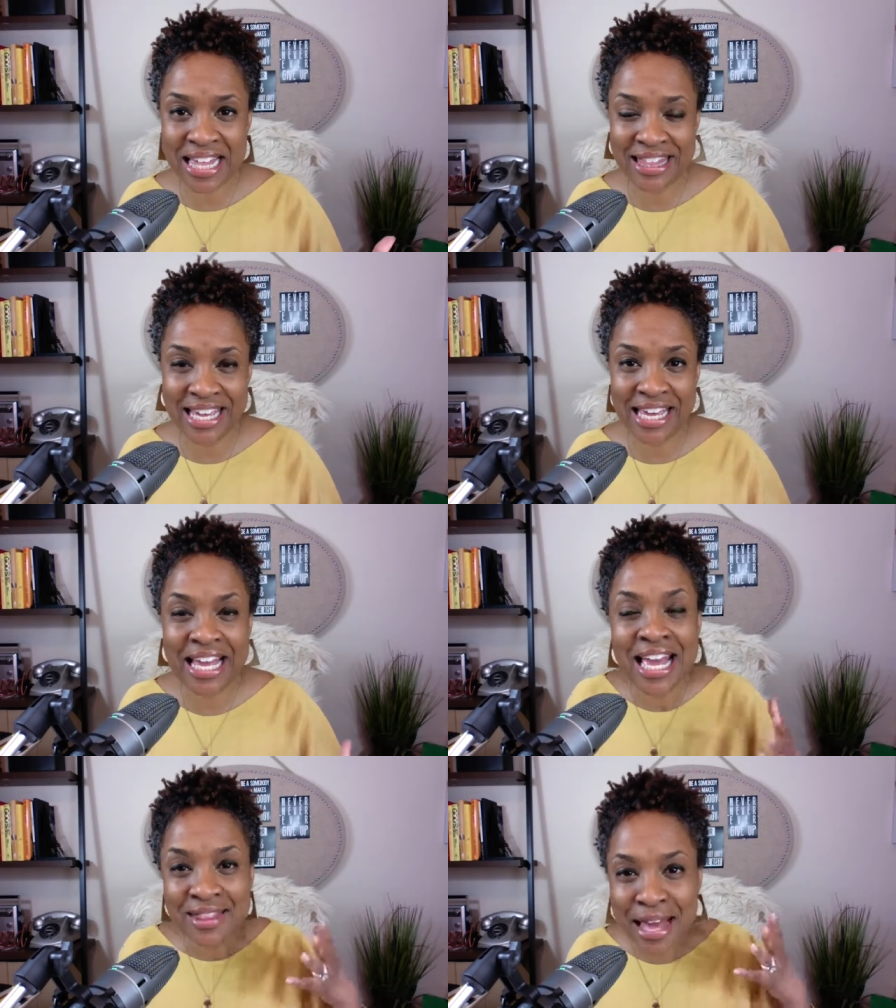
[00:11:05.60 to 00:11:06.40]
that
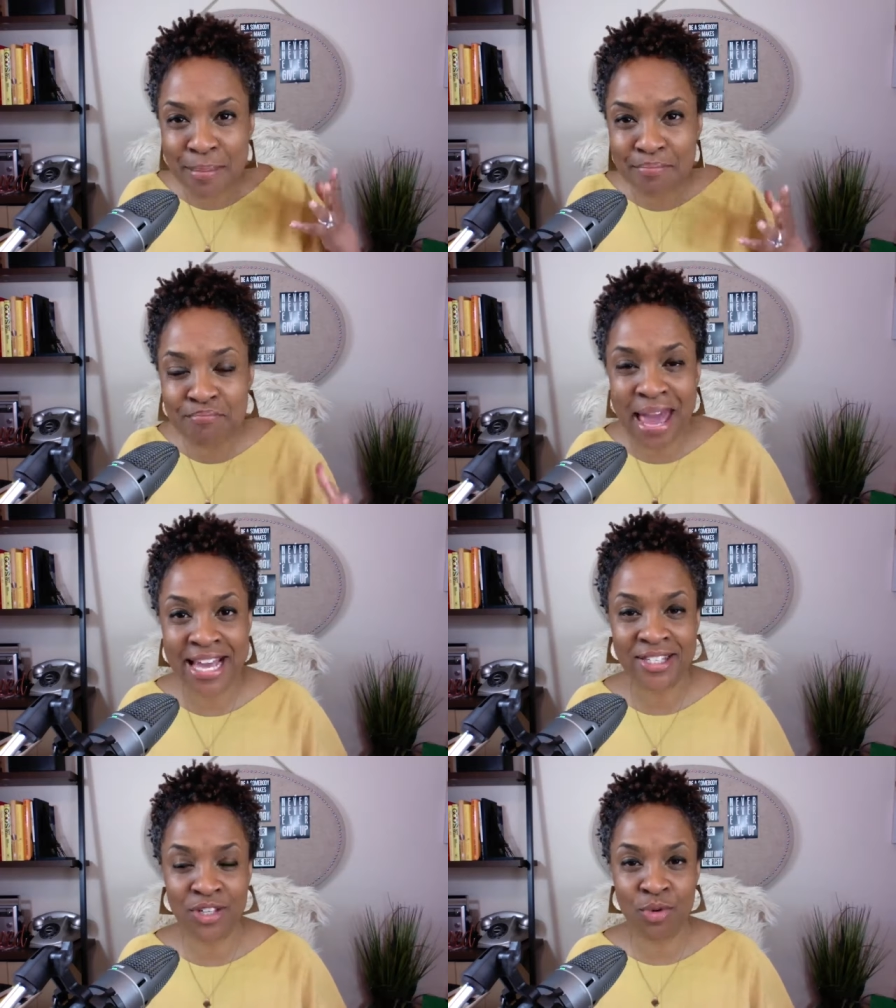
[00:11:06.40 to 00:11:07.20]
thing that
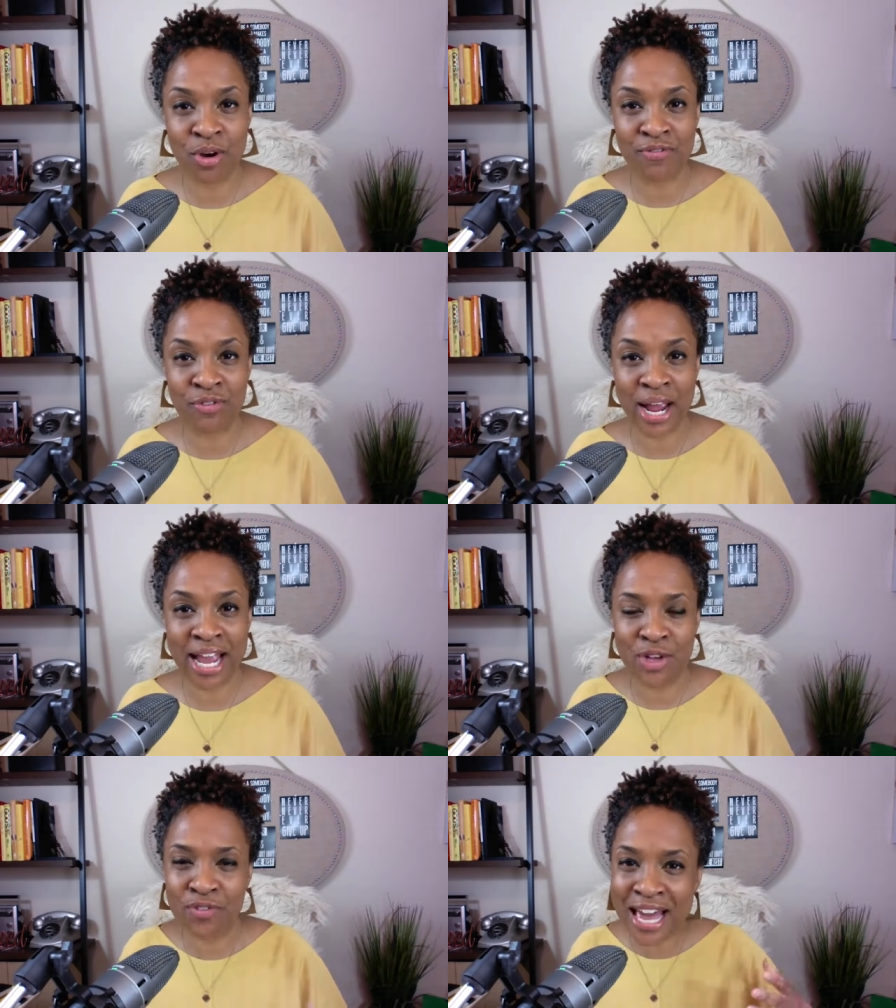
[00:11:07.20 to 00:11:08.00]
makes you
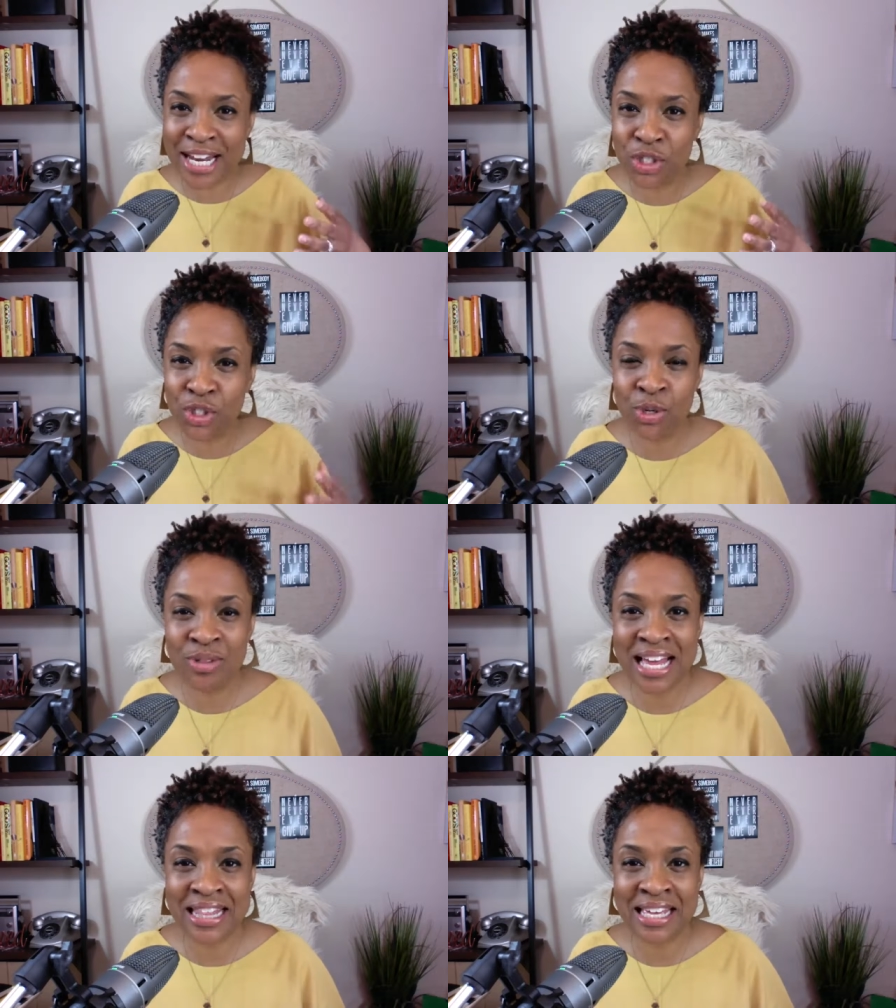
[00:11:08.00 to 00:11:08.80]
afraid. You've got to do
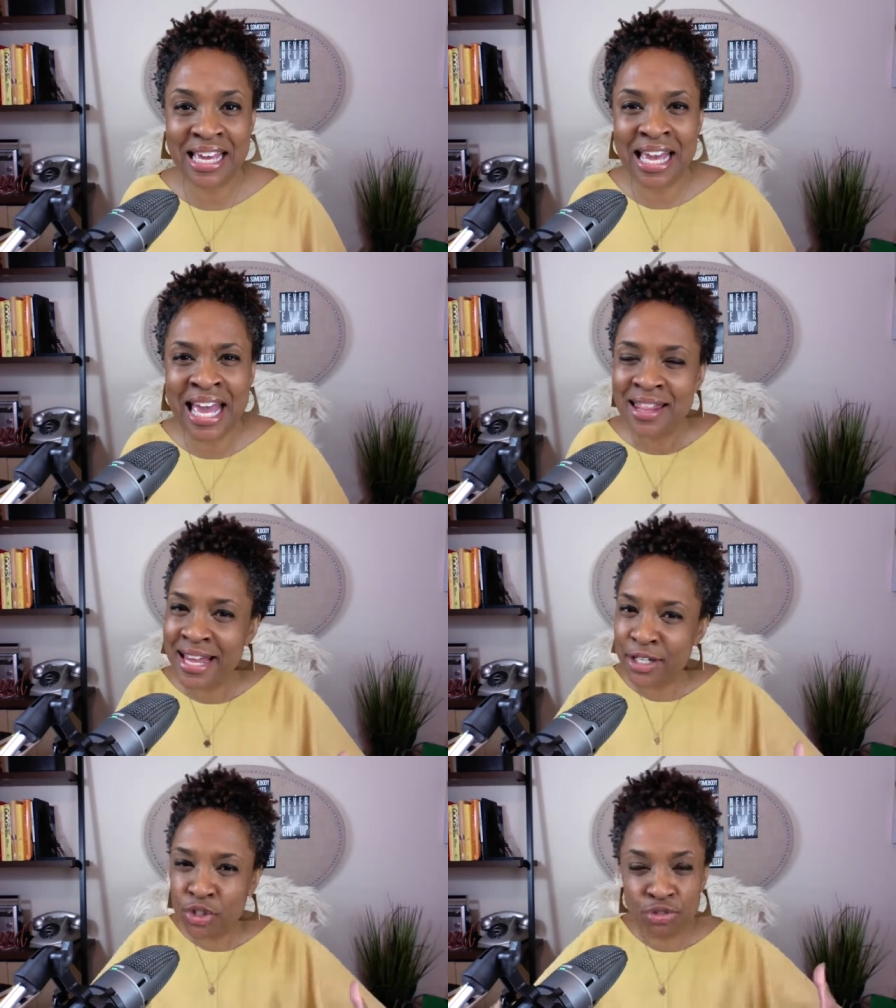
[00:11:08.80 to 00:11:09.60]
that thing
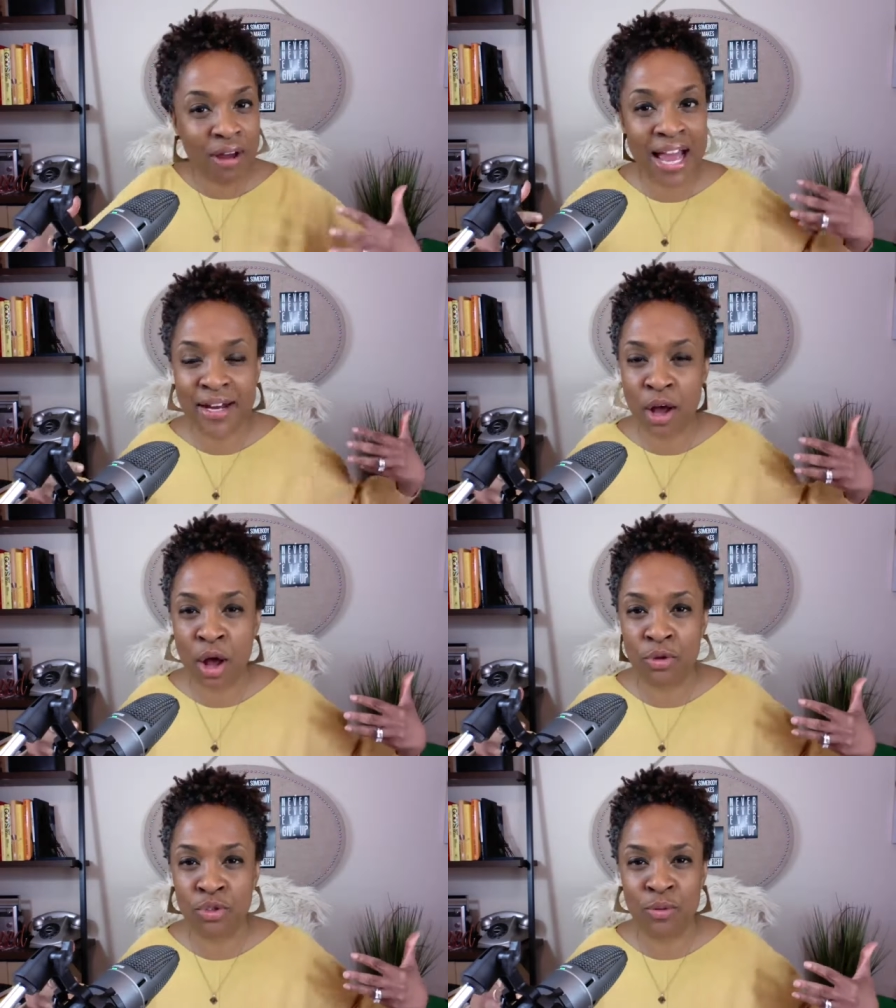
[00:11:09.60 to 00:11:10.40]
that is trying to
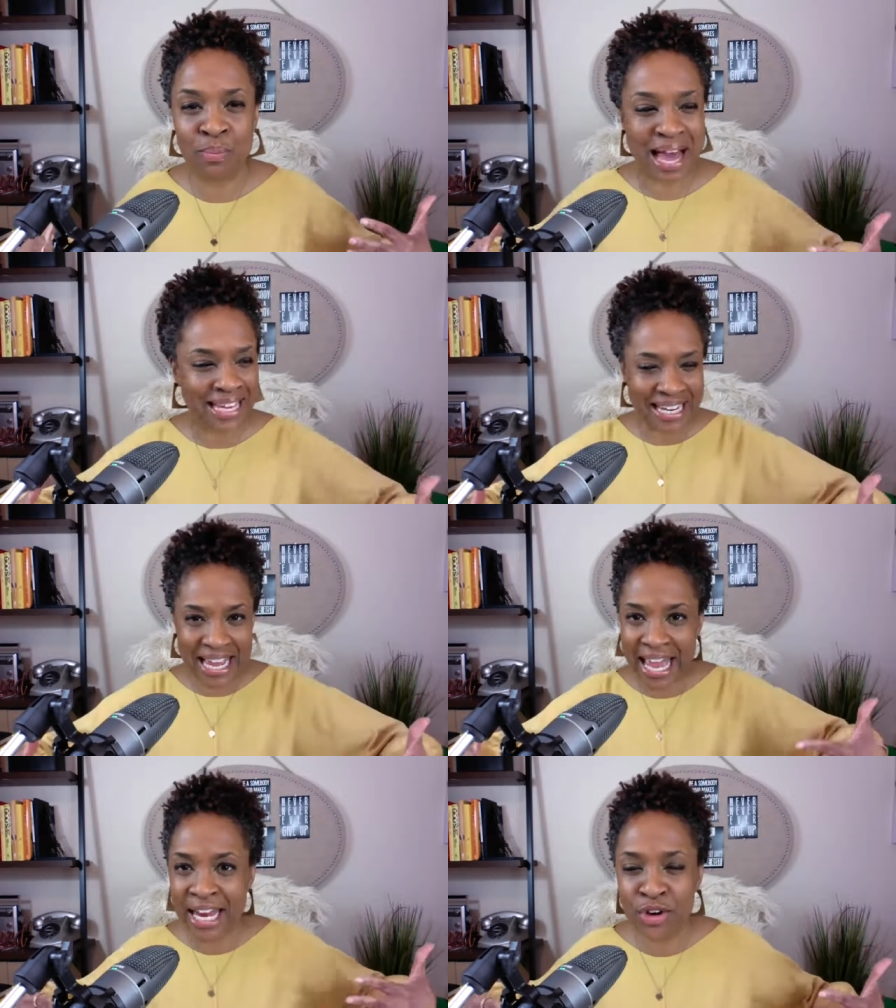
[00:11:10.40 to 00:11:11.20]
hold you back and
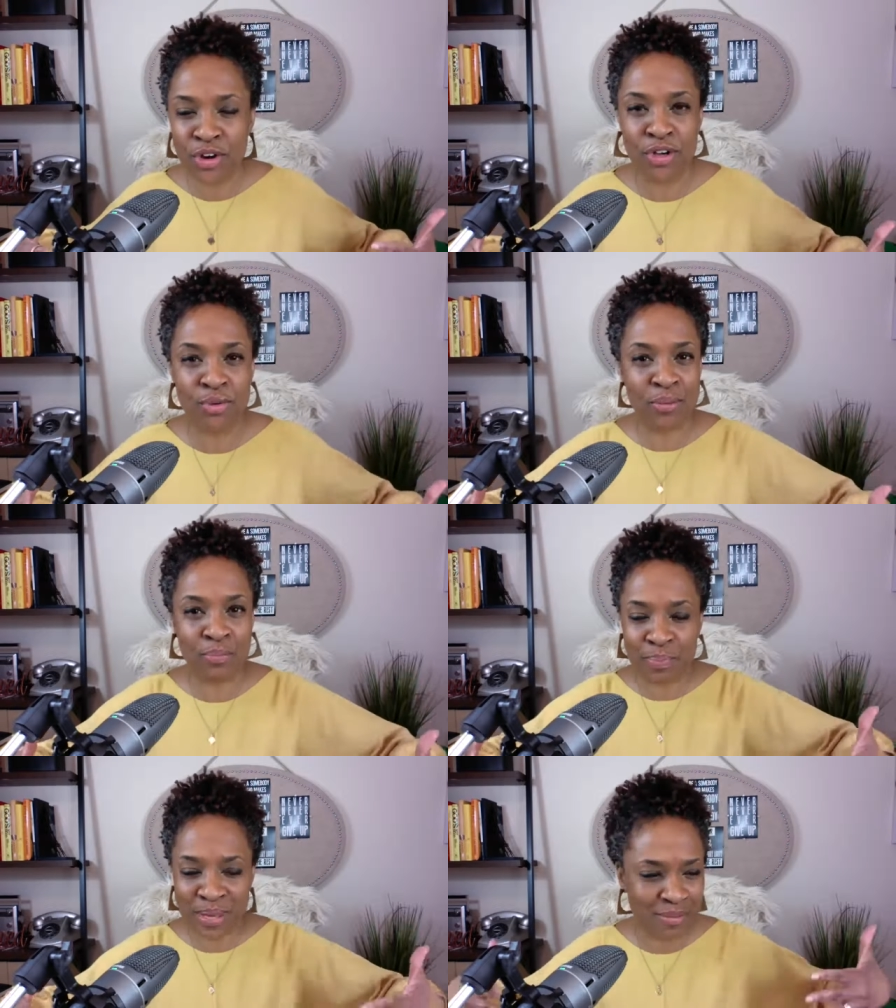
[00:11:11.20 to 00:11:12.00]
hinder you
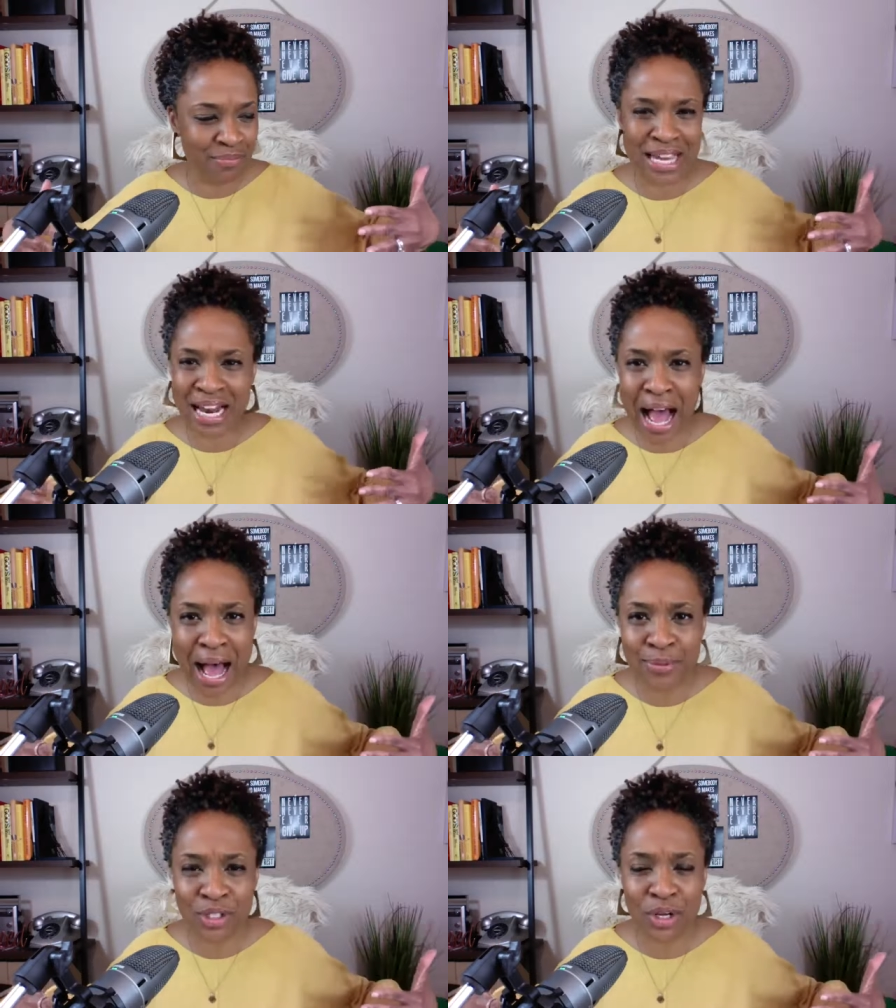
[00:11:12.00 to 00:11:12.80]
and be, and be an
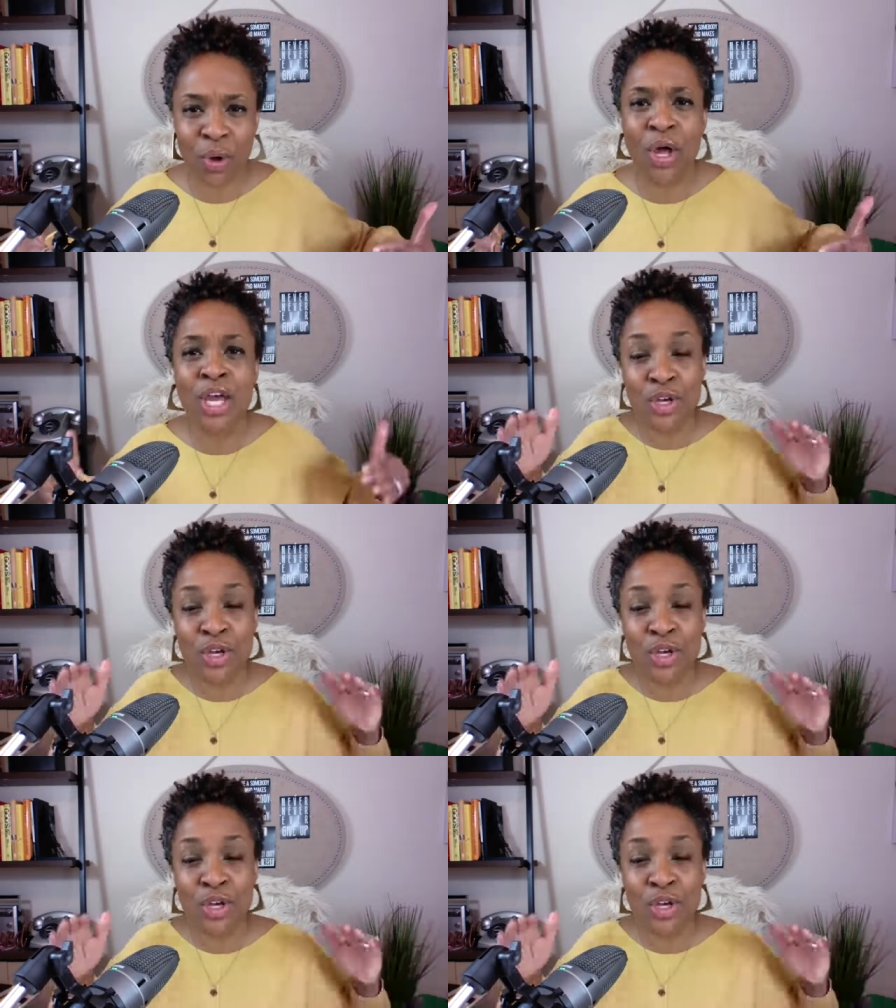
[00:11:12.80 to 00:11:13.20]
obstacle.